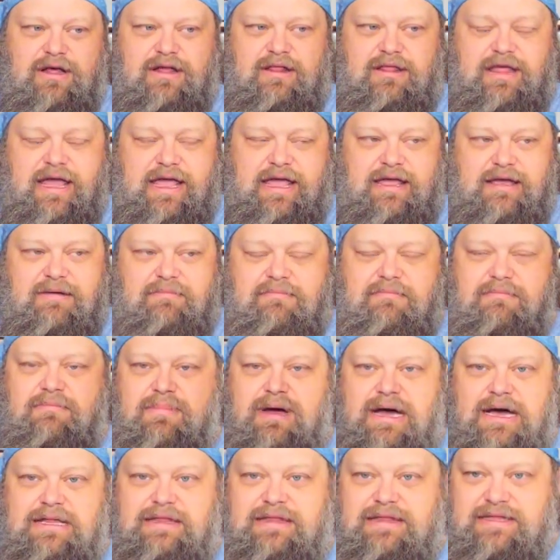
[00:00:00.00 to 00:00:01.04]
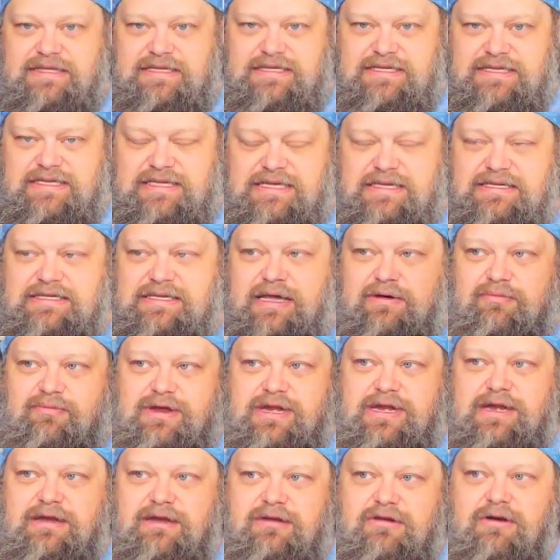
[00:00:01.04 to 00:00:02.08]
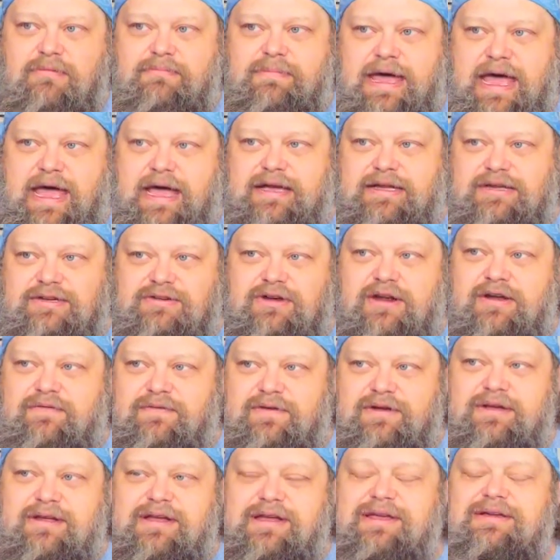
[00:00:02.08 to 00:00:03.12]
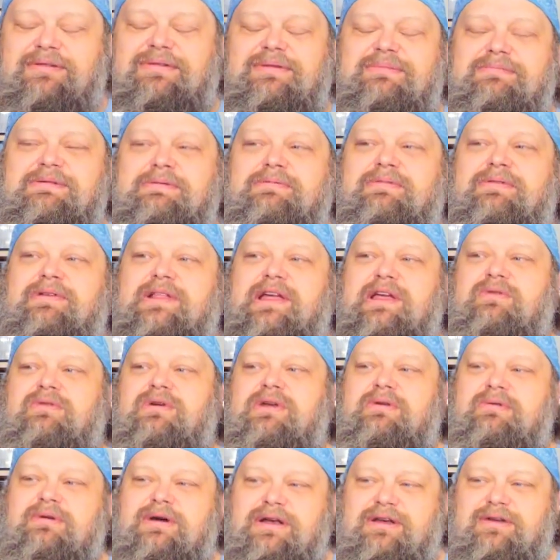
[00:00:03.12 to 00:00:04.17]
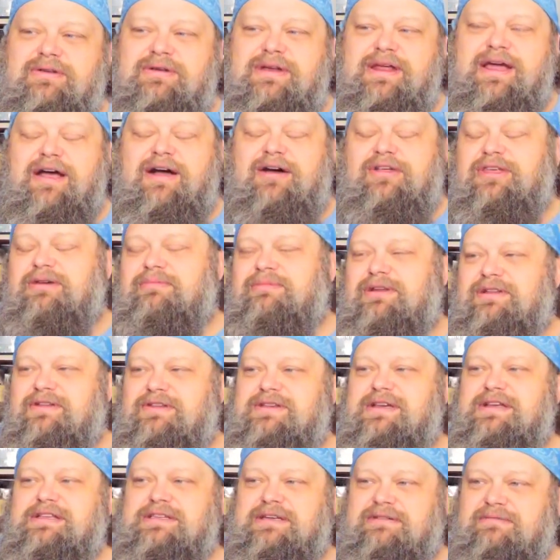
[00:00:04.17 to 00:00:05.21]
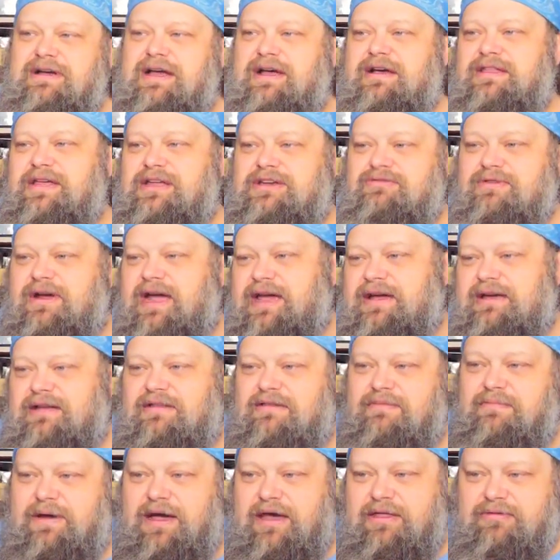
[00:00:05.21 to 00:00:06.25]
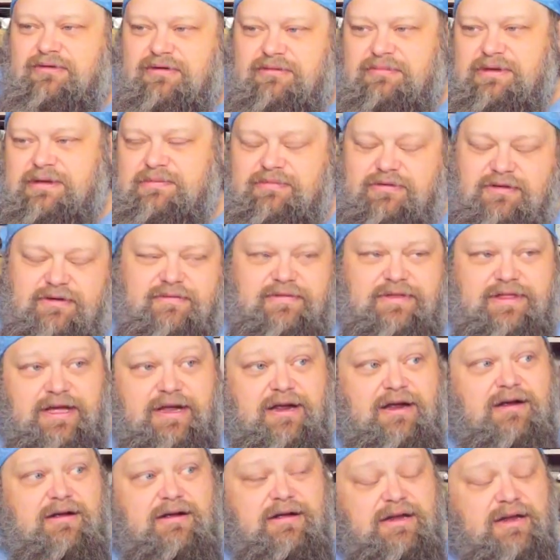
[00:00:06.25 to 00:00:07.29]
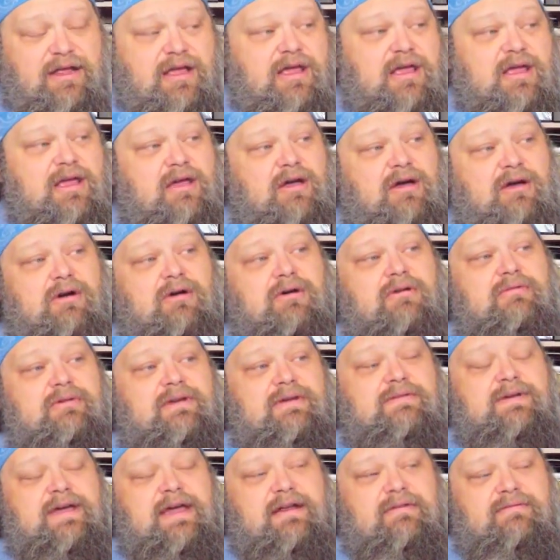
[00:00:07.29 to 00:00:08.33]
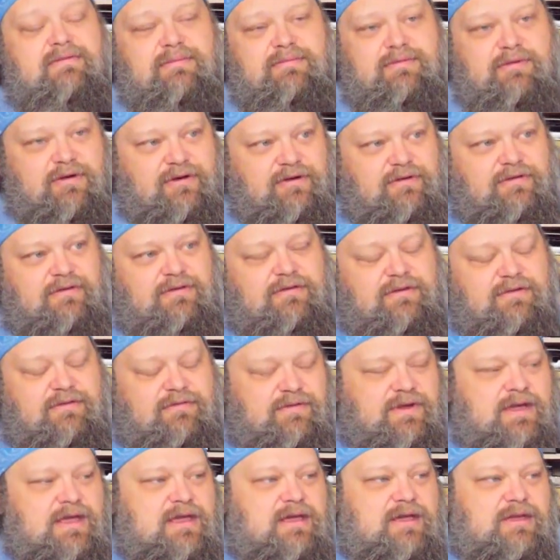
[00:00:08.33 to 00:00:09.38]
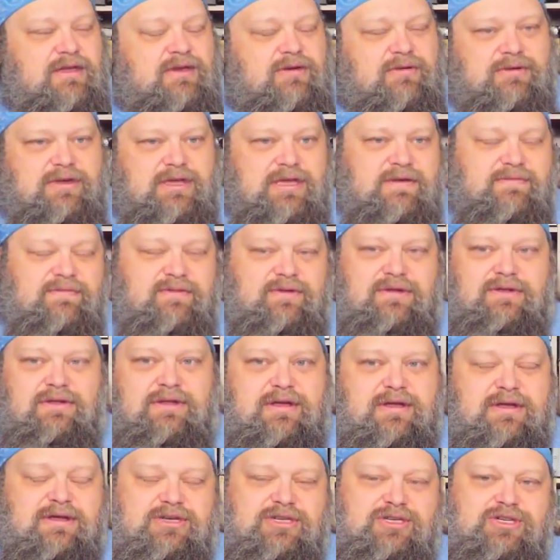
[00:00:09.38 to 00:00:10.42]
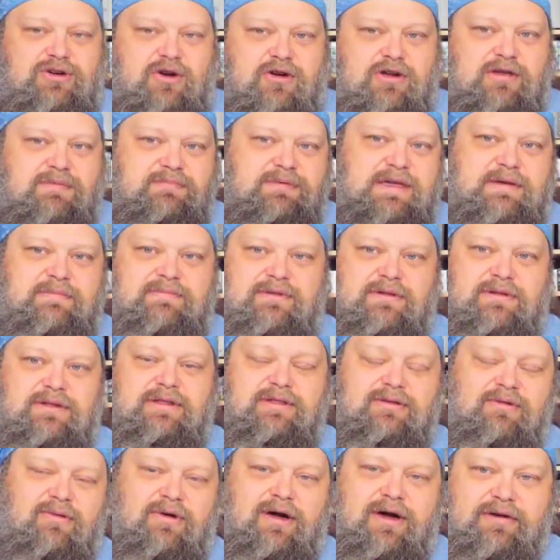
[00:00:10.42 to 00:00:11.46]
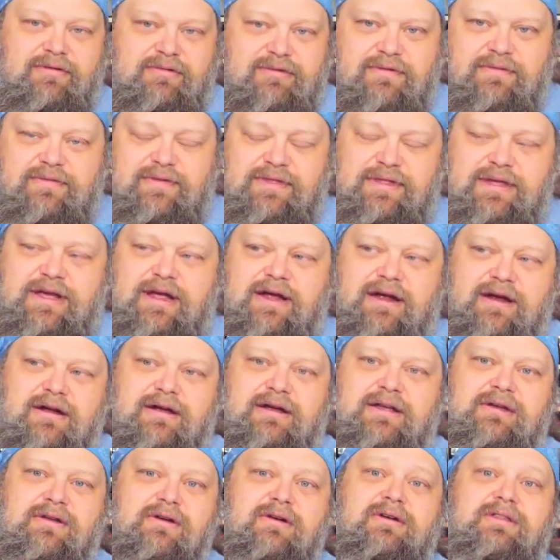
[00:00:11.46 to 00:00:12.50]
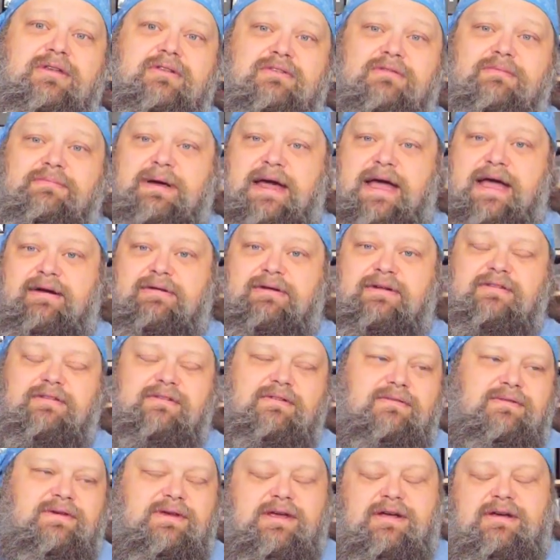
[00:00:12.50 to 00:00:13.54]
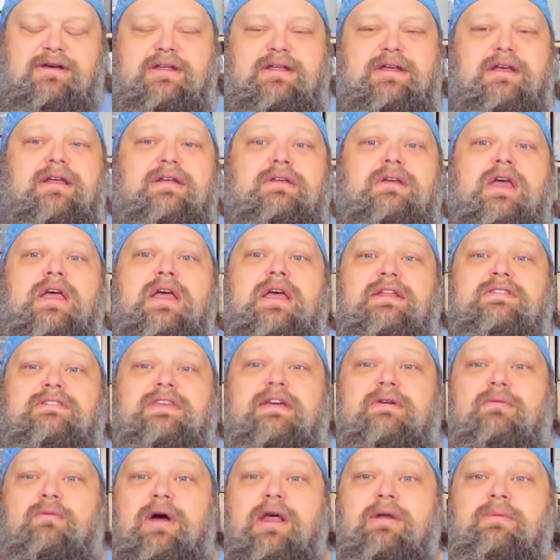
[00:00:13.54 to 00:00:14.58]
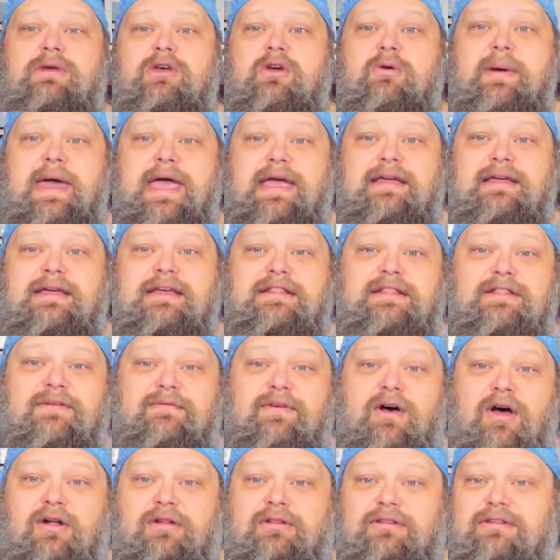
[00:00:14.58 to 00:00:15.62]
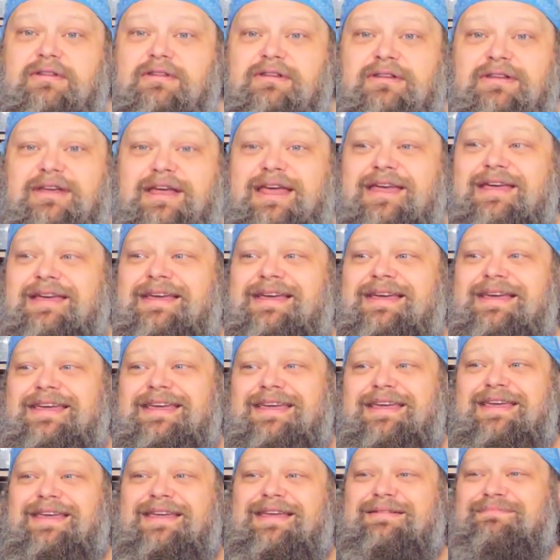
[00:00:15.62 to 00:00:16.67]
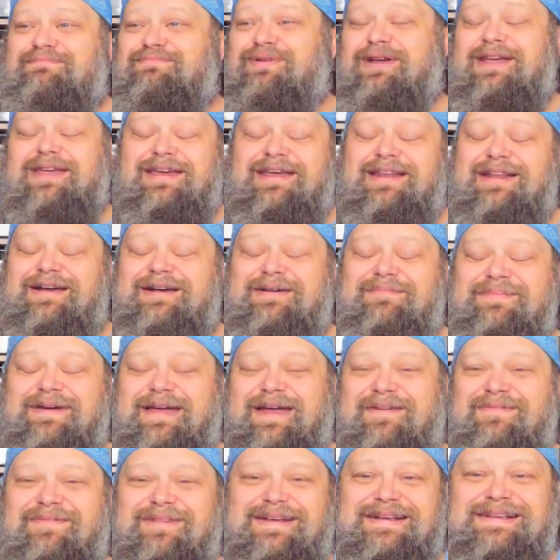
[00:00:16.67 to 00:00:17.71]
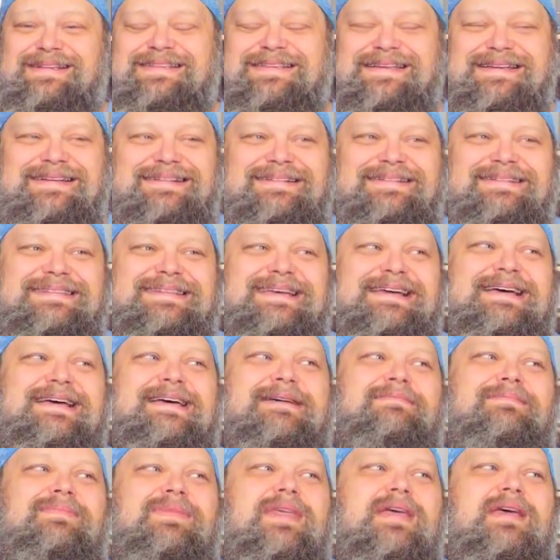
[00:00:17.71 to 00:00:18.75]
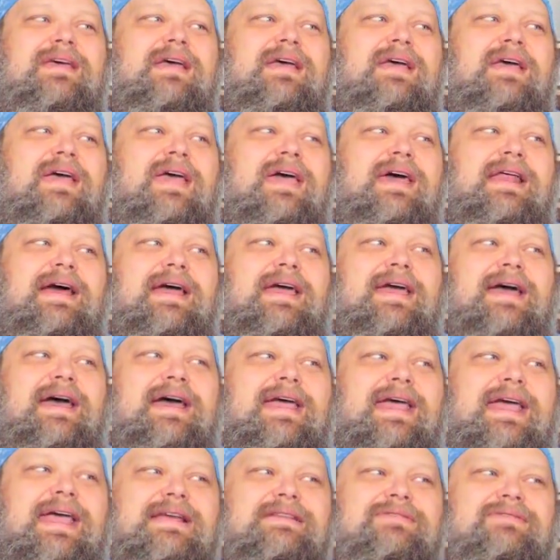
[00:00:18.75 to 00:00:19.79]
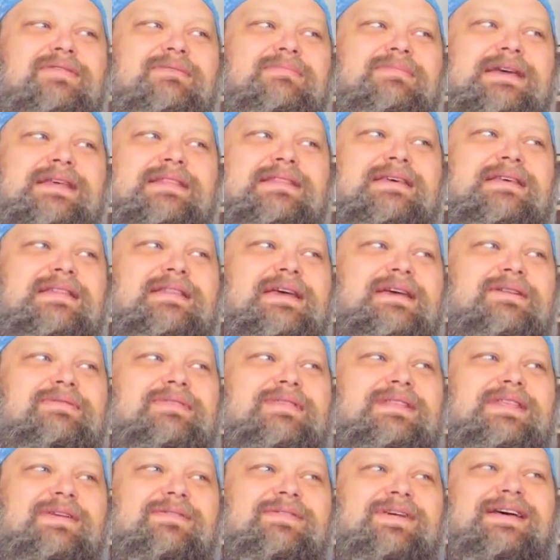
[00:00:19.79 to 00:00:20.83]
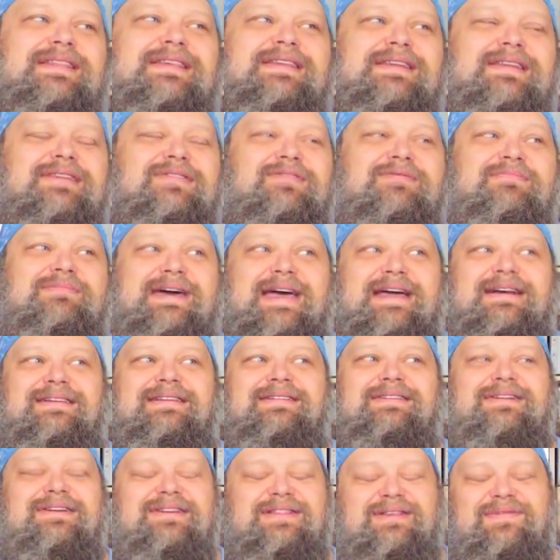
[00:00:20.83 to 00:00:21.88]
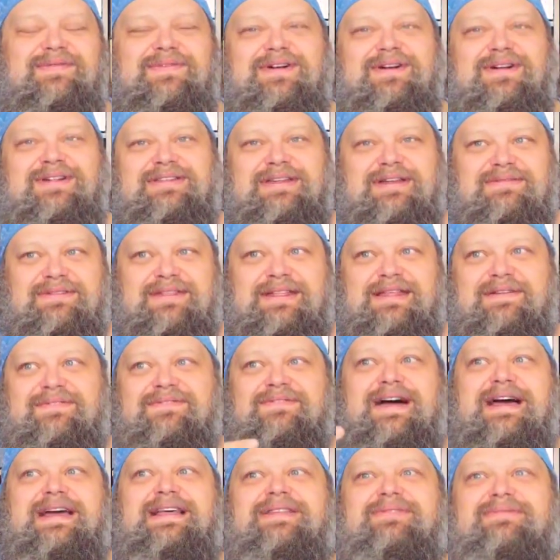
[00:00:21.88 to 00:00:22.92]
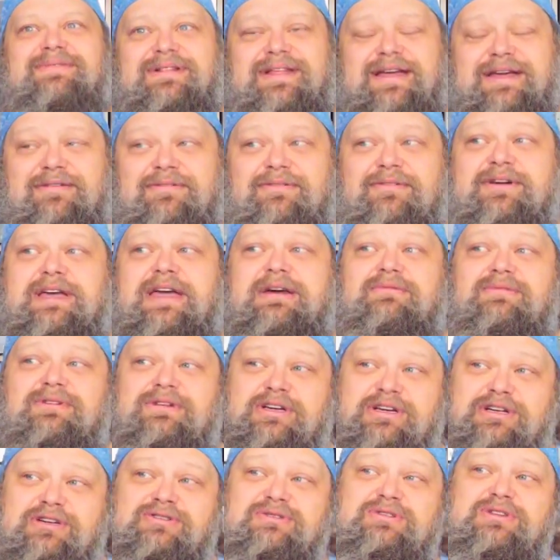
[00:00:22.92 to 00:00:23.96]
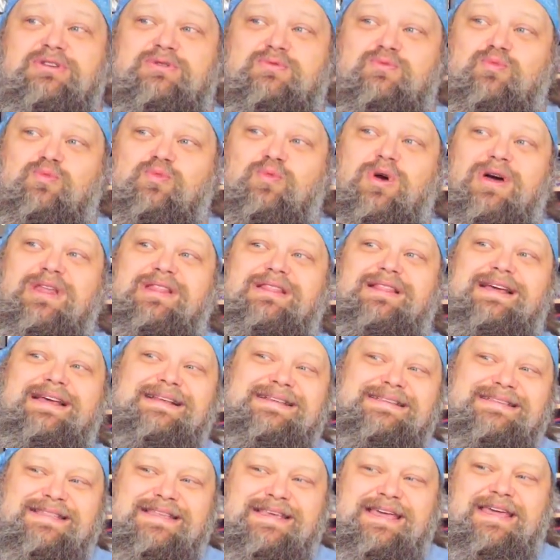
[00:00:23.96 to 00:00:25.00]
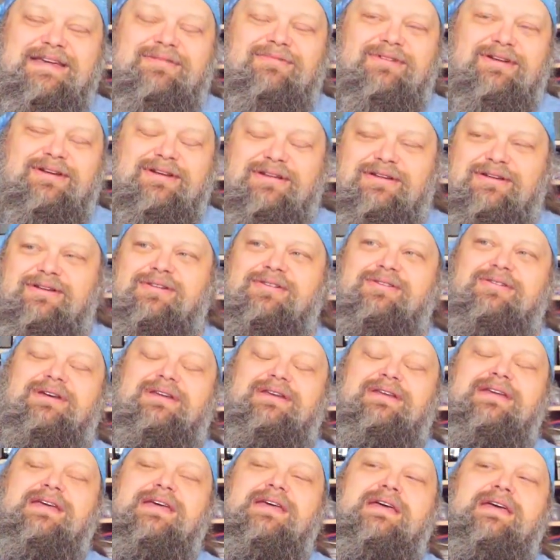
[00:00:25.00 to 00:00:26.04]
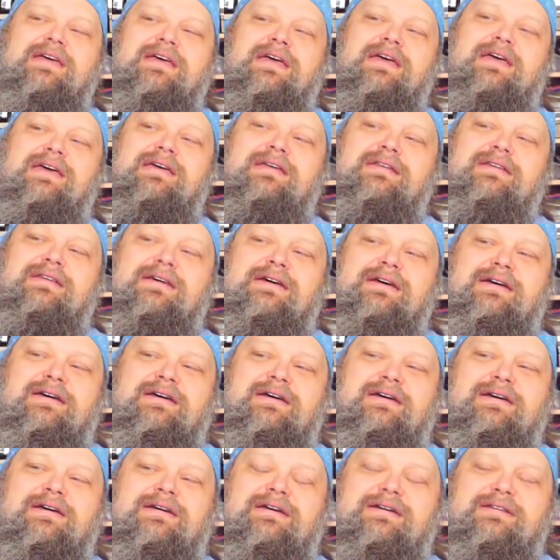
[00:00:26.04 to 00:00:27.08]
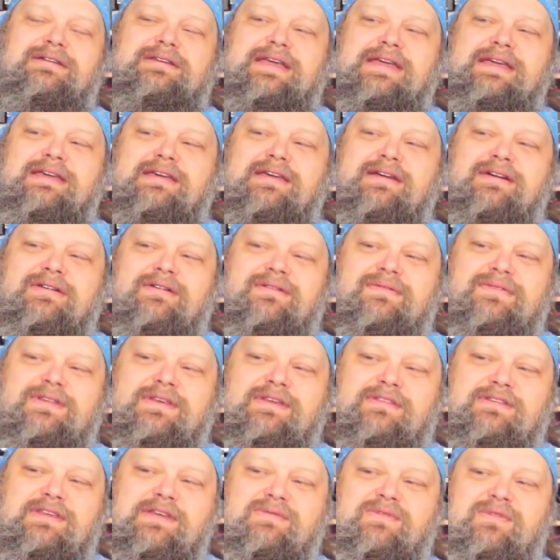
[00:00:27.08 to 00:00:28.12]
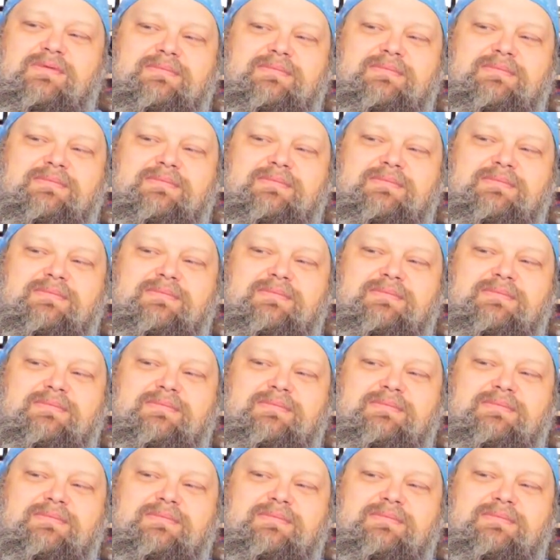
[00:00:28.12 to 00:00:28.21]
like months. He's like, we need to go back and try to figure. People are like, what do you want to do now? They'd be discussing, wow, that dragon's bothering people over there, and oh, we've had reports of, you know, evil shark people in the water over there, and oh, there's pirates over here. Yeah, it's like, why don't we go back and get the vault? He'd bring it up every single time. And I hate to admit that, like, when they finally did go back to look at the vault, after they finally were like, okay, we're going to do this one last thing. We're going to go and take care of these evil